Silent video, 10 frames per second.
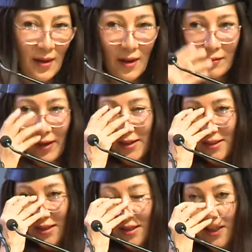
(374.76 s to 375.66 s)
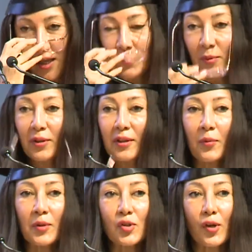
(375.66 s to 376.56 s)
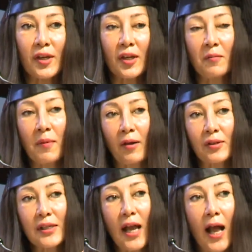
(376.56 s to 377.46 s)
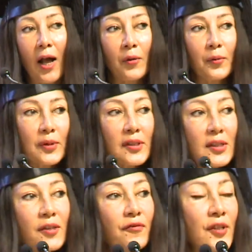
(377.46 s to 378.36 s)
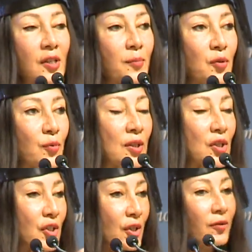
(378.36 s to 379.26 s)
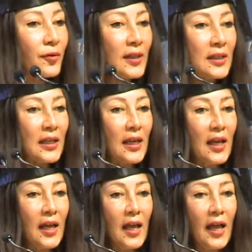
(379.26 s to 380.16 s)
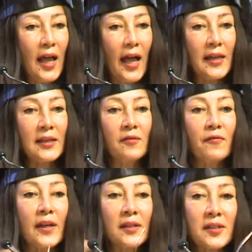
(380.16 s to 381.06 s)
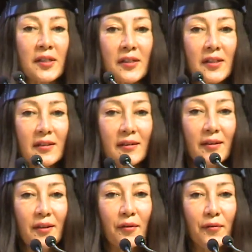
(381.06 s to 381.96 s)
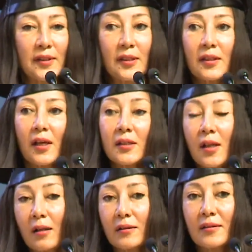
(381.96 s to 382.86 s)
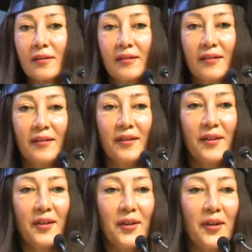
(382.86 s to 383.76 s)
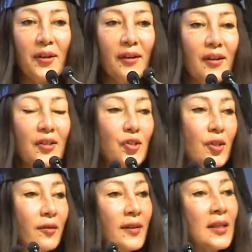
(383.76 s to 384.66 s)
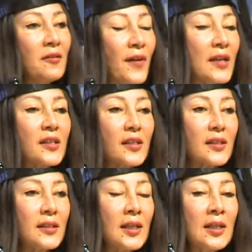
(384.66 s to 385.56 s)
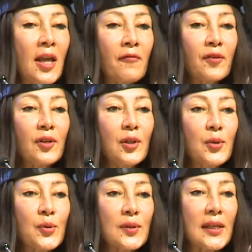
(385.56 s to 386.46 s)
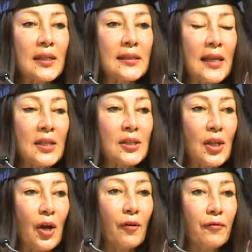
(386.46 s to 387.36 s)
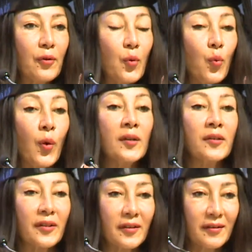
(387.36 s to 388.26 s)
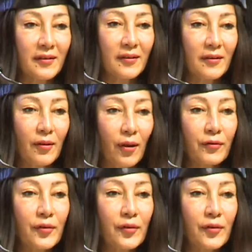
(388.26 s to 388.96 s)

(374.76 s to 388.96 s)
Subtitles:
right? And in that book, they were talking about what's the difference between children and inventors versus adults. Children inventors, they never lose their sense of wonder, of